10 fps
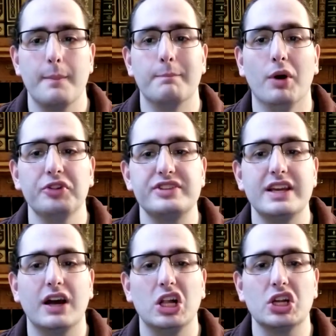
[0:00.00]

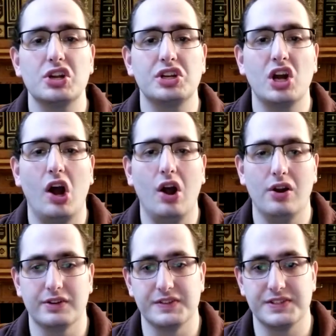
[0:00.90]
Multicolored
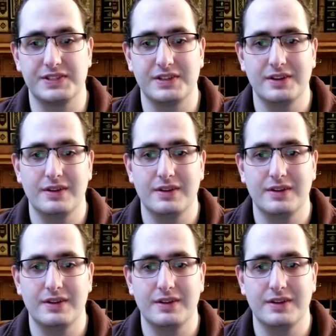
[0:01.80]
cards.